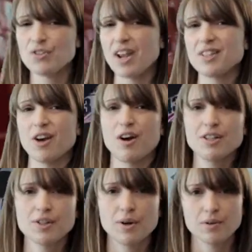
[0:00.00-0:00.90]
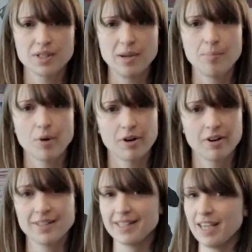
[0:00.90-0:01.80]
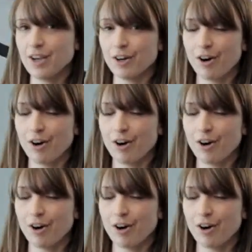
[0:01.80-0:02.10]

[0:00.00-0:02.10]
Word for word: Stratton's also hosting border and skier